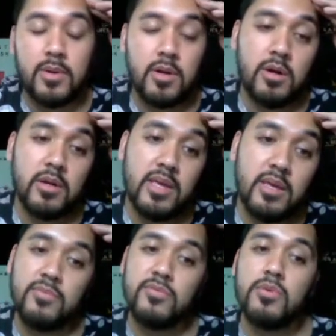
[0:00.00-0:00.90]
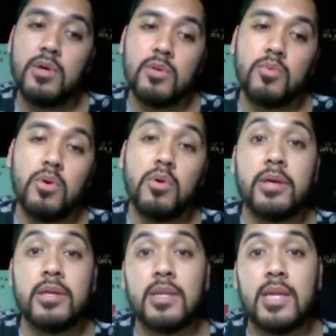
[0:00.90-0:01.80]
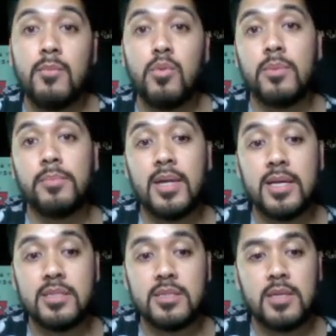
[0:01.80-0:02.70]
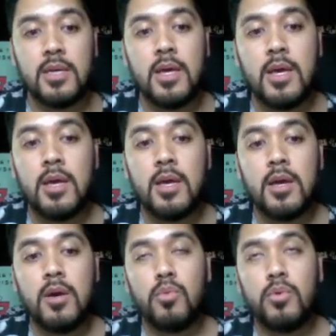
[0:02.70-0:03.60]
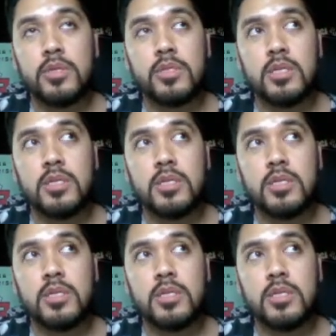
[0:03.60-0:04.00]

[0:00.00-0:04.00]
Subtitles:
card if you enroll in M1 Plus, which is